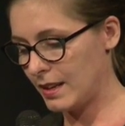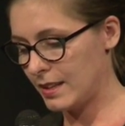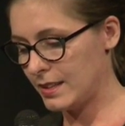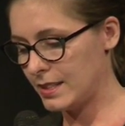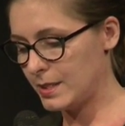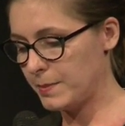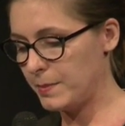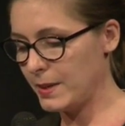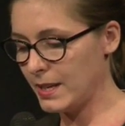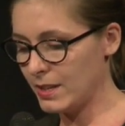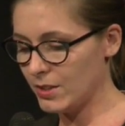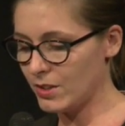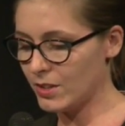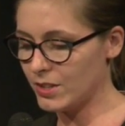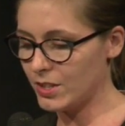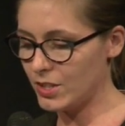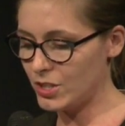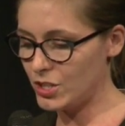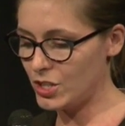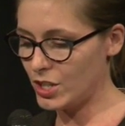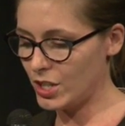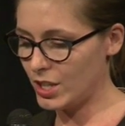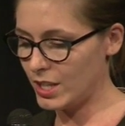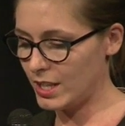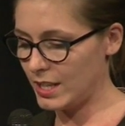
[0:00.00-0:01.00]
Depend on the
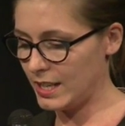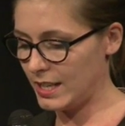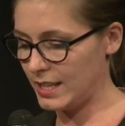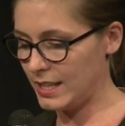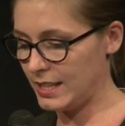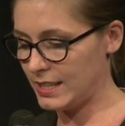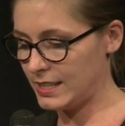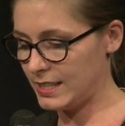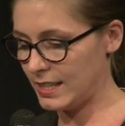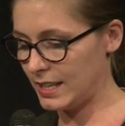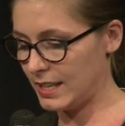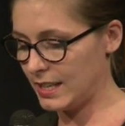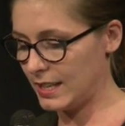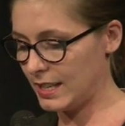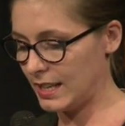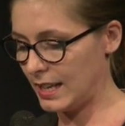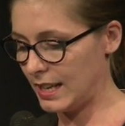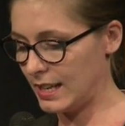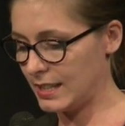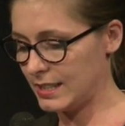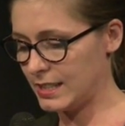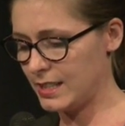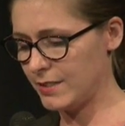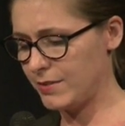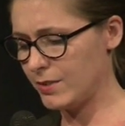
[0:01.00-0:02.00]
journey, he said at
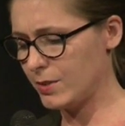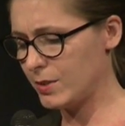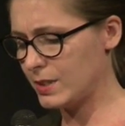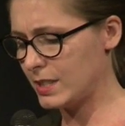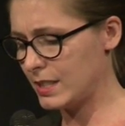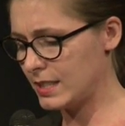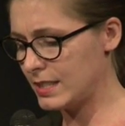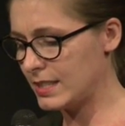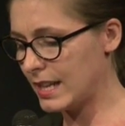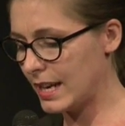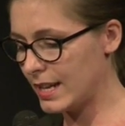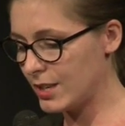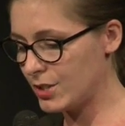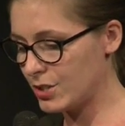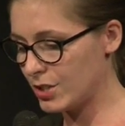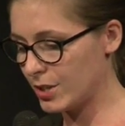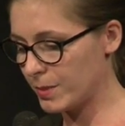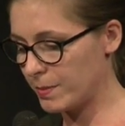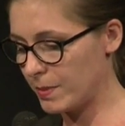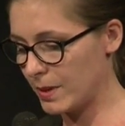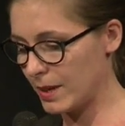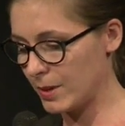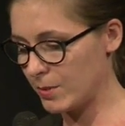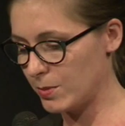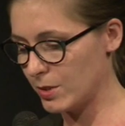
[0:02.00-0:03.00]
last. If it was a day
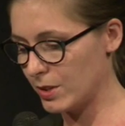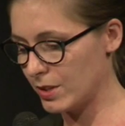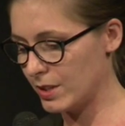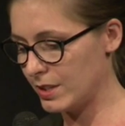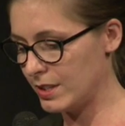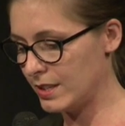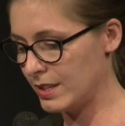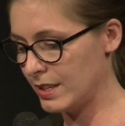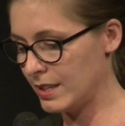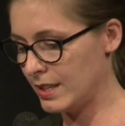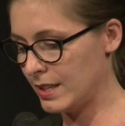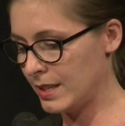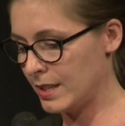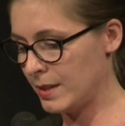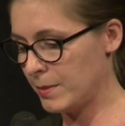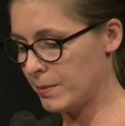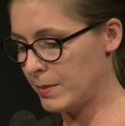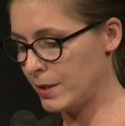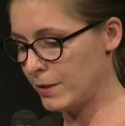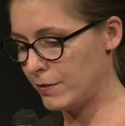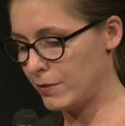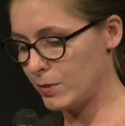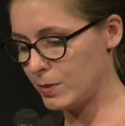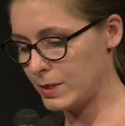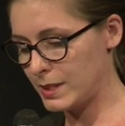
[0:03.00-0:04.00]
trip, I would. But
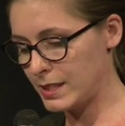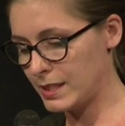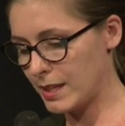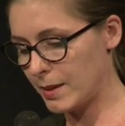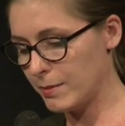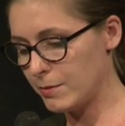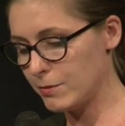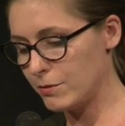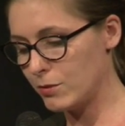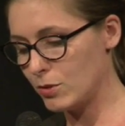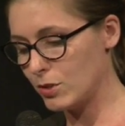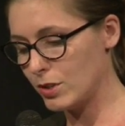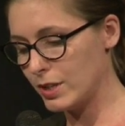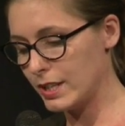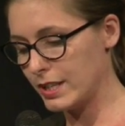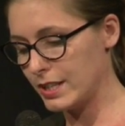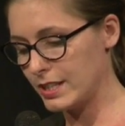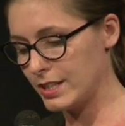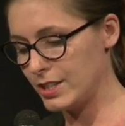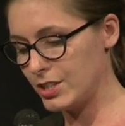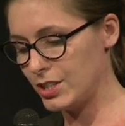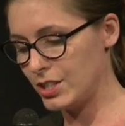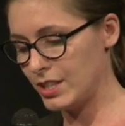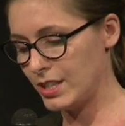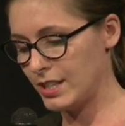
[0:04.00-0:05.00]
if it was some
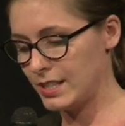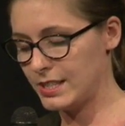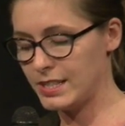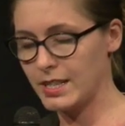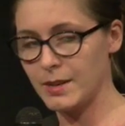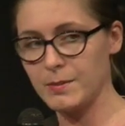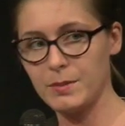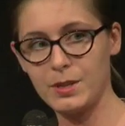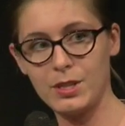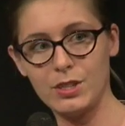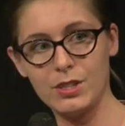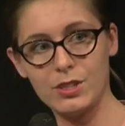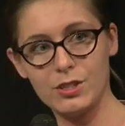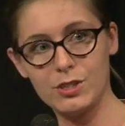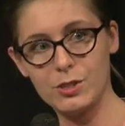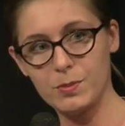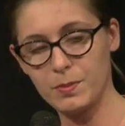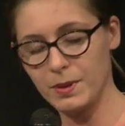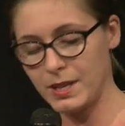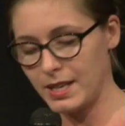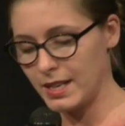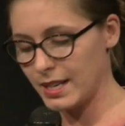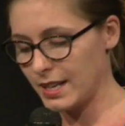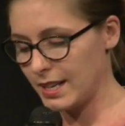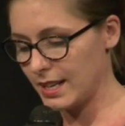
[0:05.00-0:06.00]
voyage, some huge
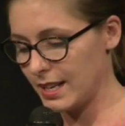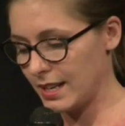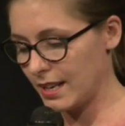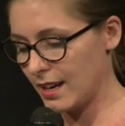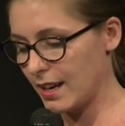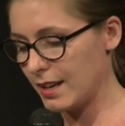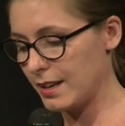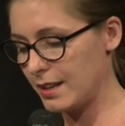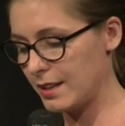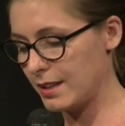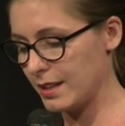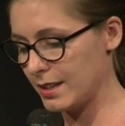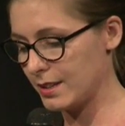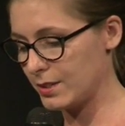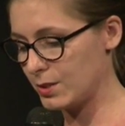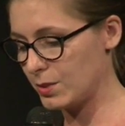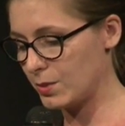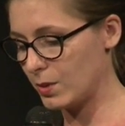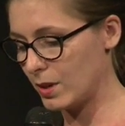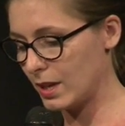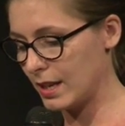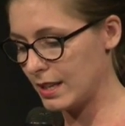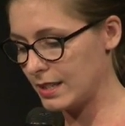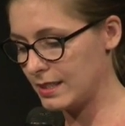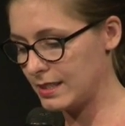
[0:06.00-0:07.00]
beginning, I'd think
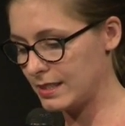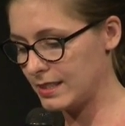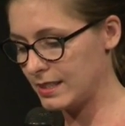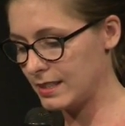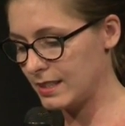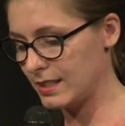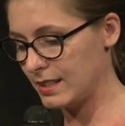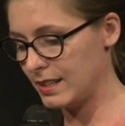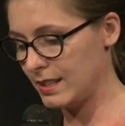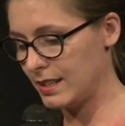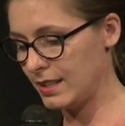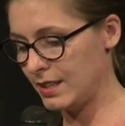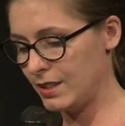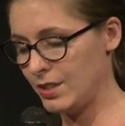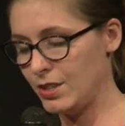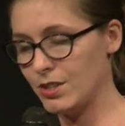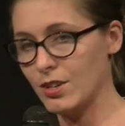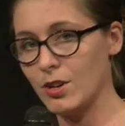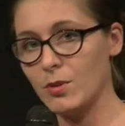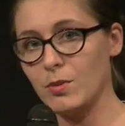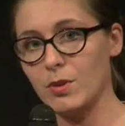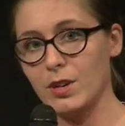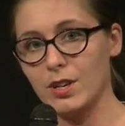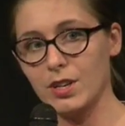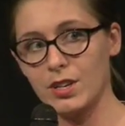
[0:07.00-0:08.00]
twice. You
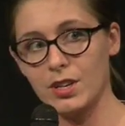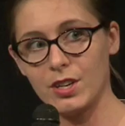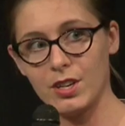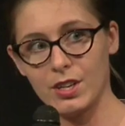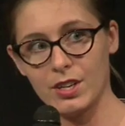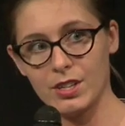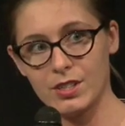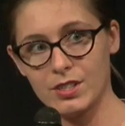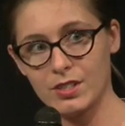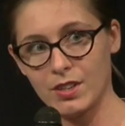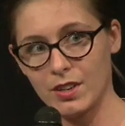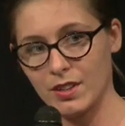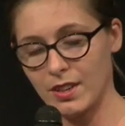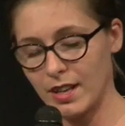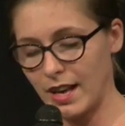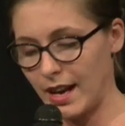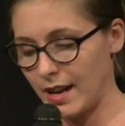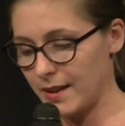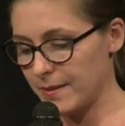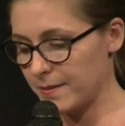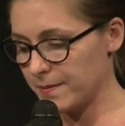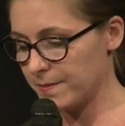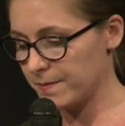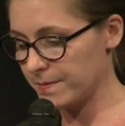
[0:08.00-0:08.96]
don't want a curse on that.